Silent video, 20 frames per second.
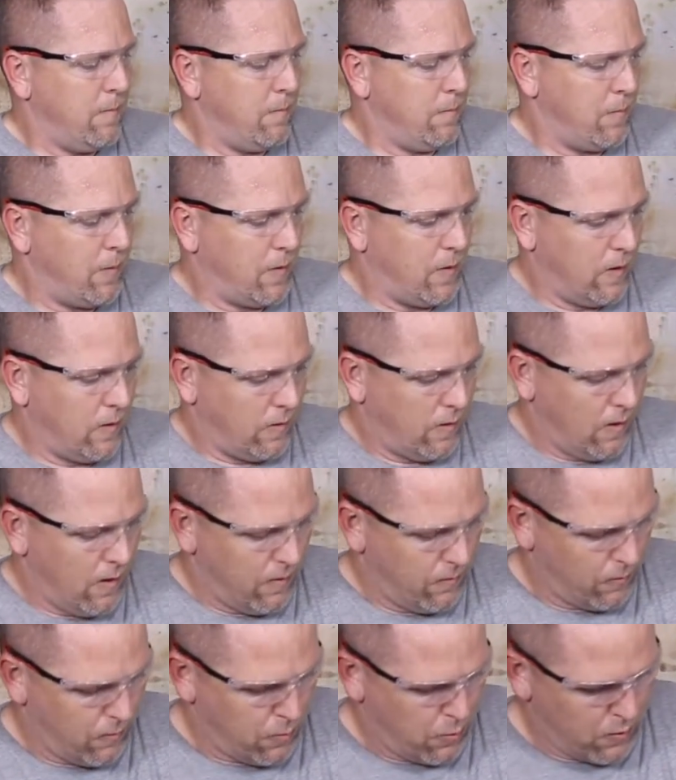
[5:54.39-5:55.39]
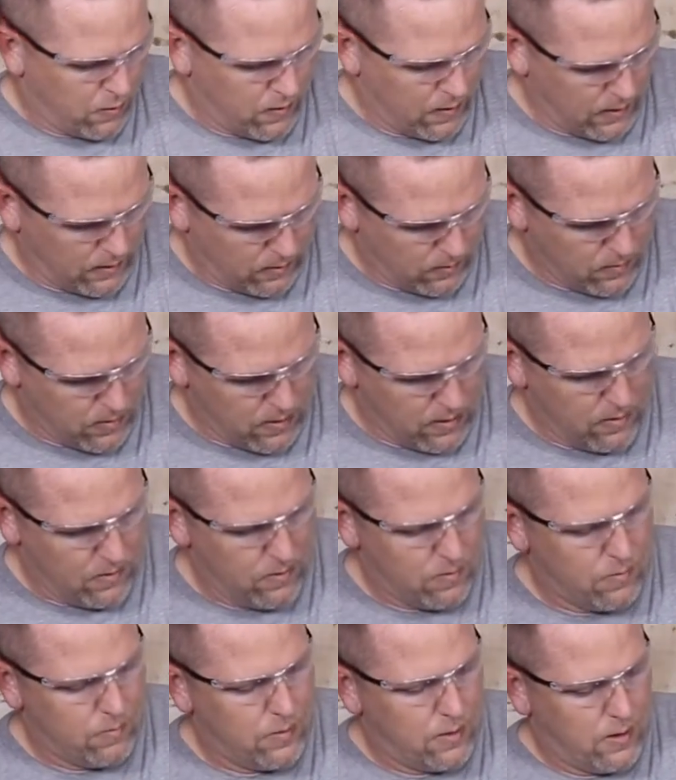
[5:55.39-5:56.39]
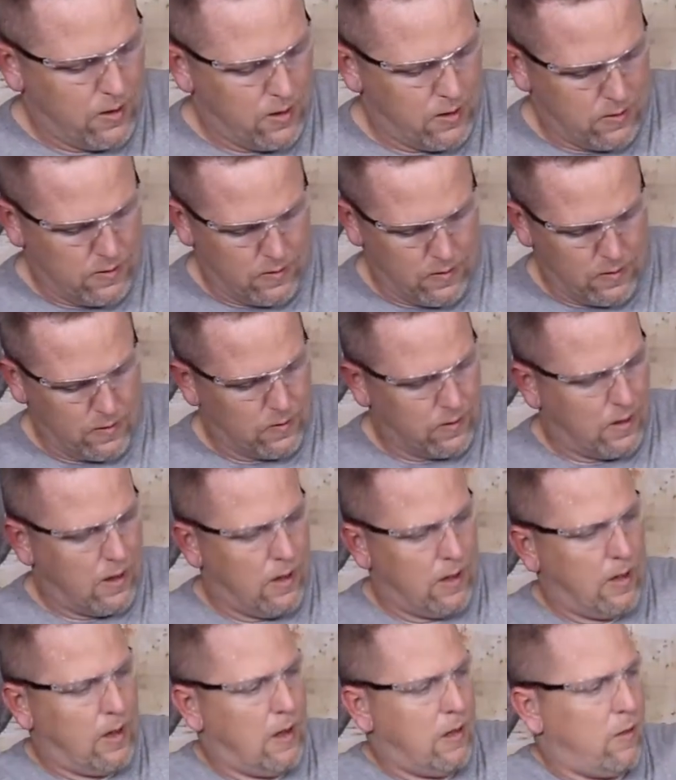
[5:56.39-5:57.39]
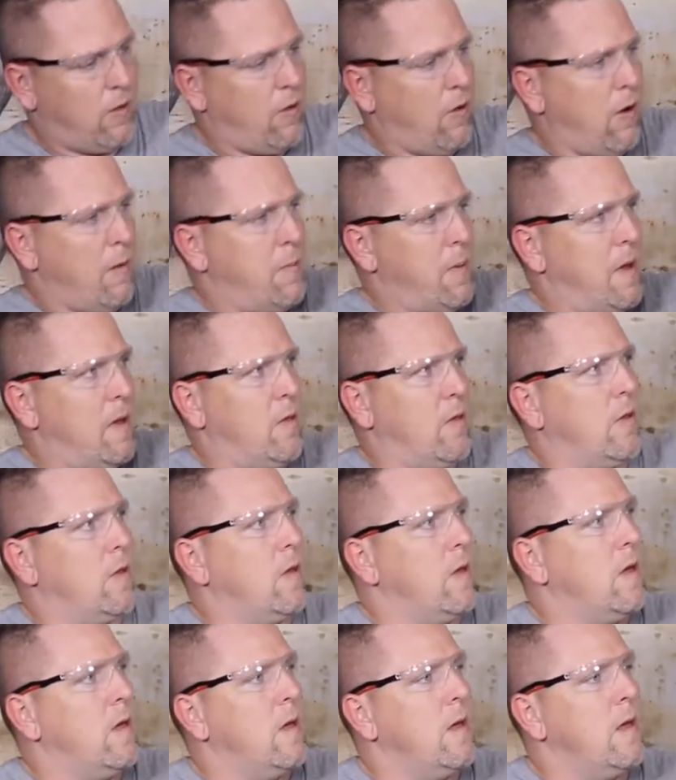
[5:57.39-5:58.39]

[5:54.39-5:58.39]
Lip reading: But these gloves are protecting me because this can get sharp edges.